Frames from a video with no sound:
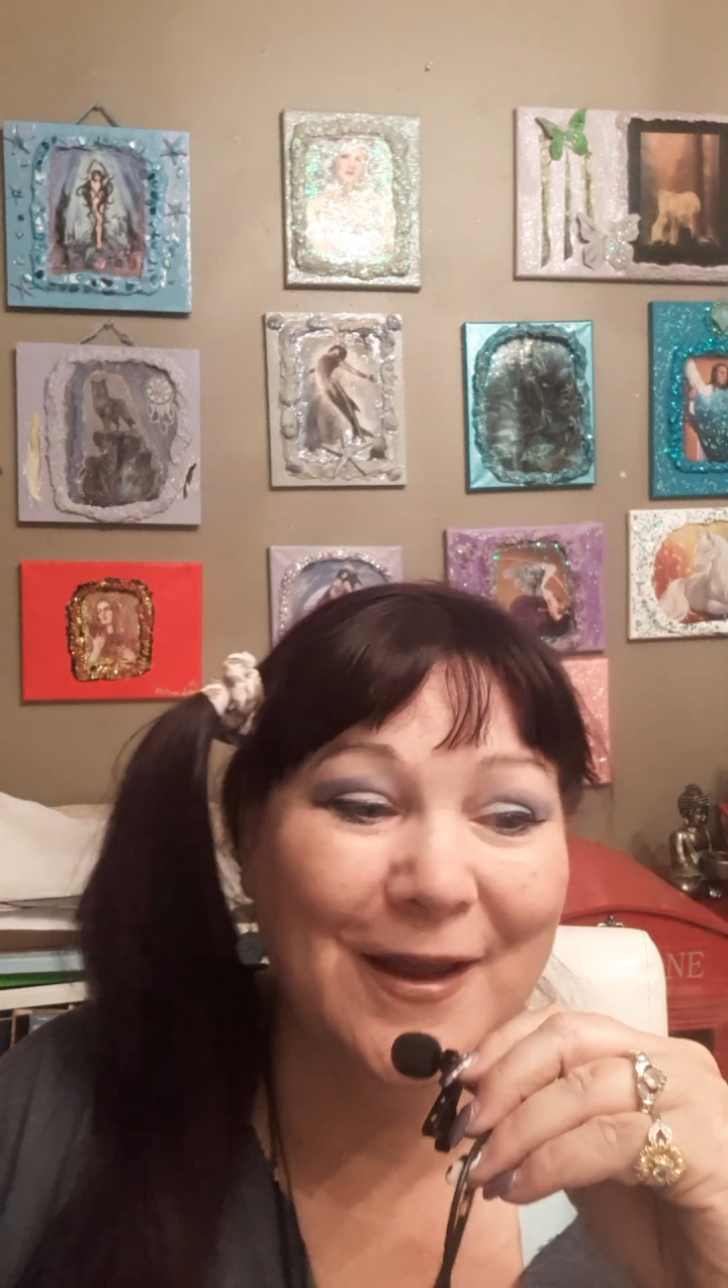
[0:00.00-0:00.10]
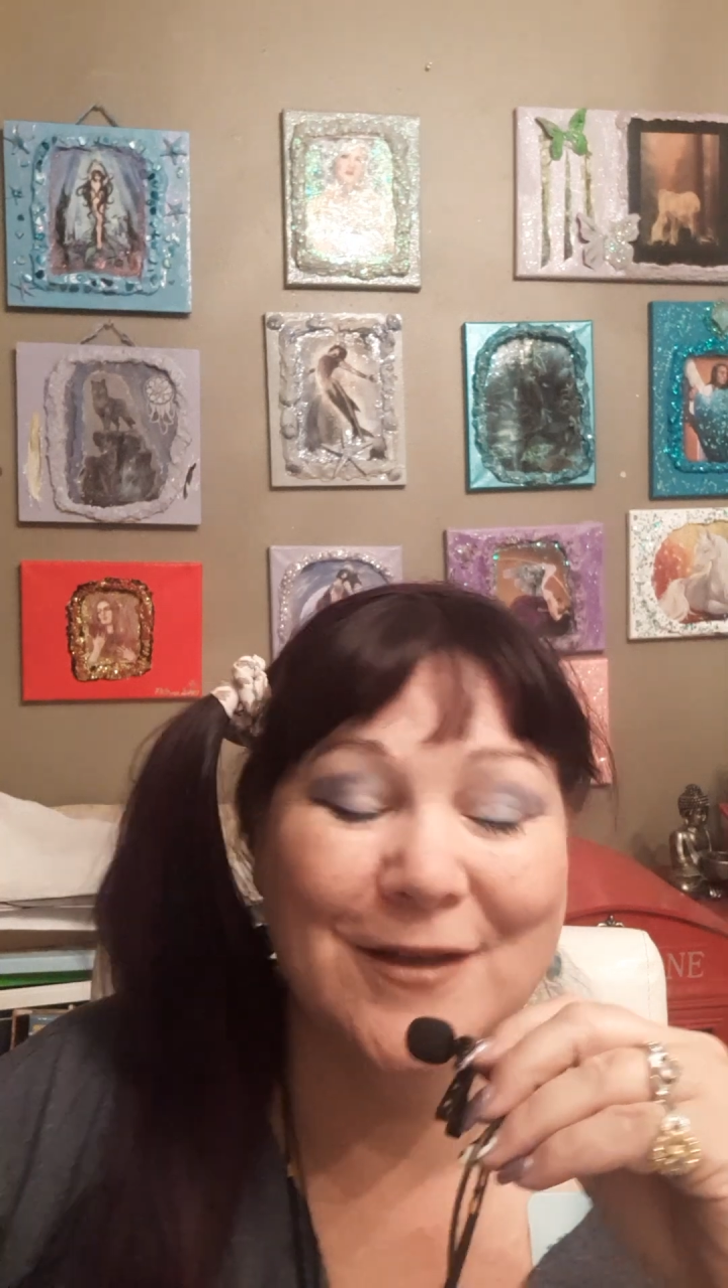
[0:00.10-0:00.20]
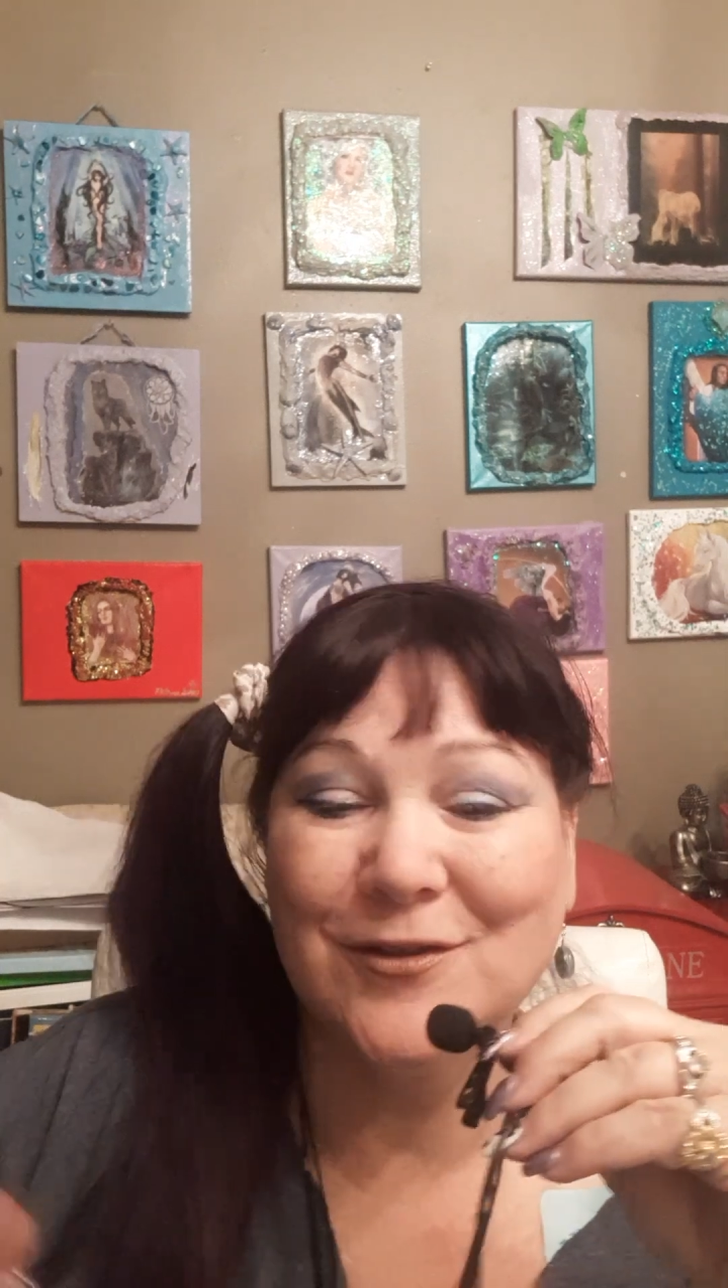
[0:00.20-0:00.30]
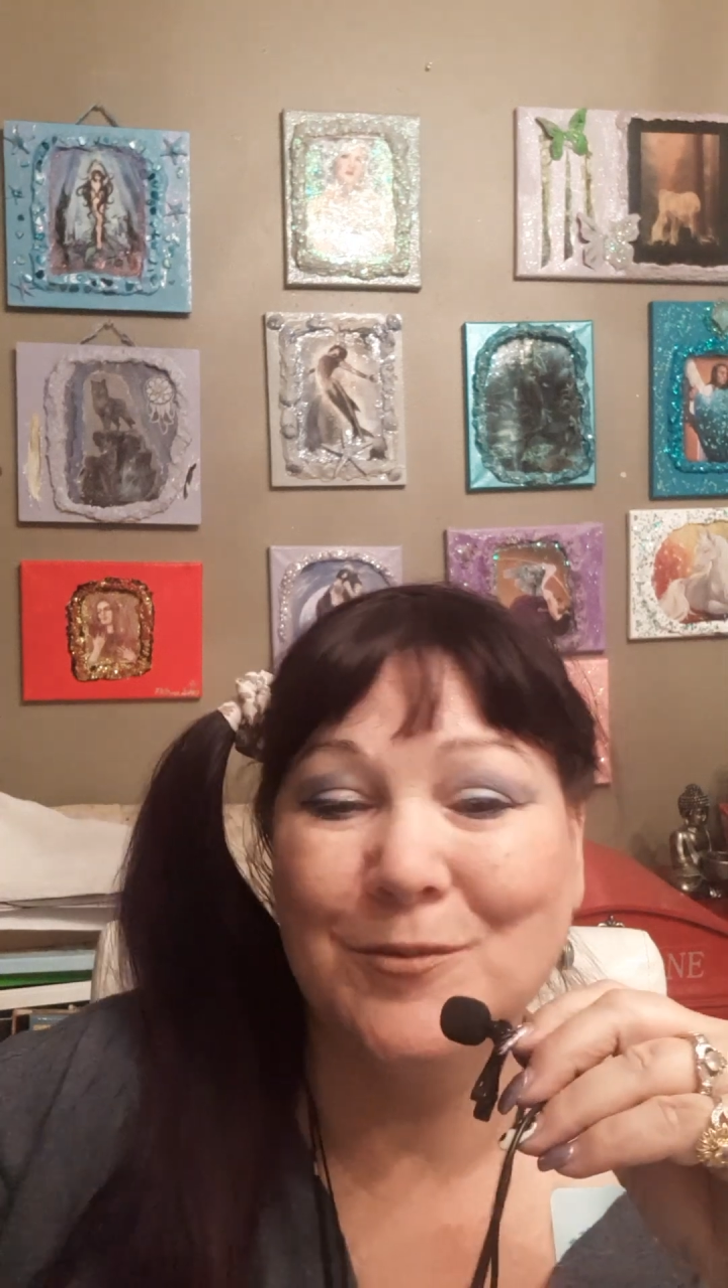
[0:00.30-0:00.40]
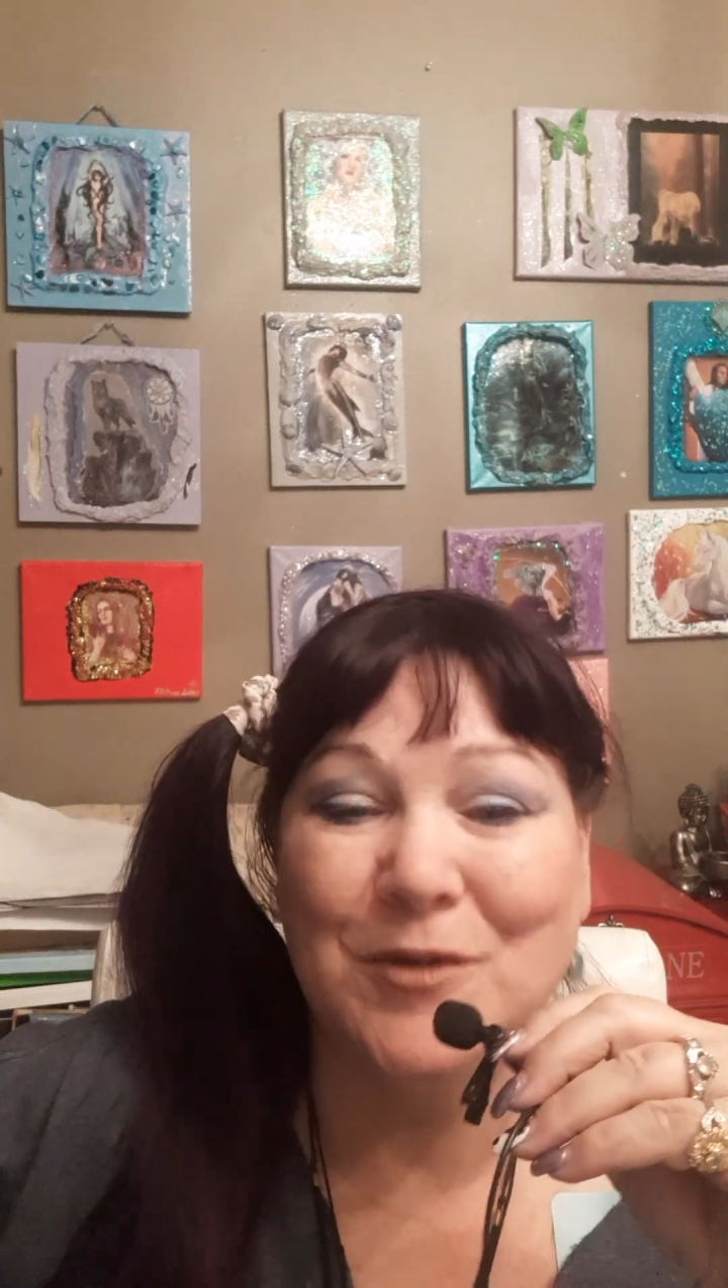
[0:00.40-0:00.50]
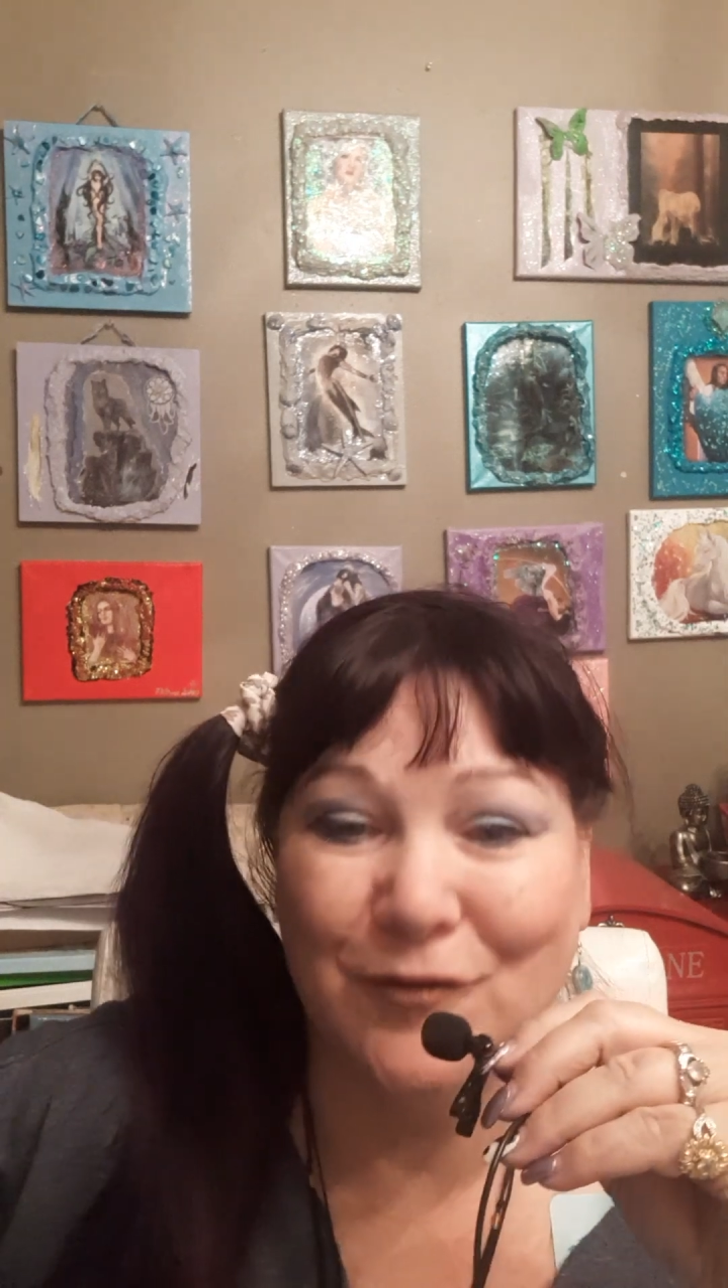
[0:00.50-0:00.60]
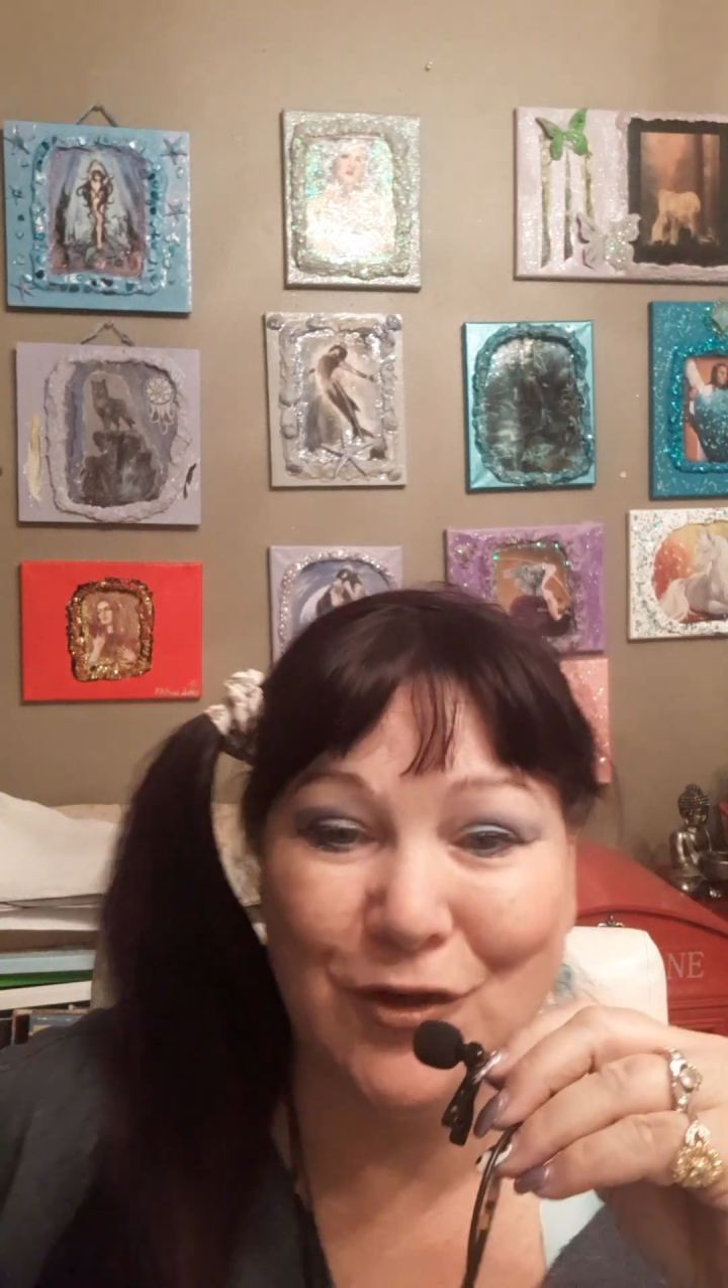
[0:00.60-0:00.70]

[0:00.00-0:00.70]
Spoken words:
asked him if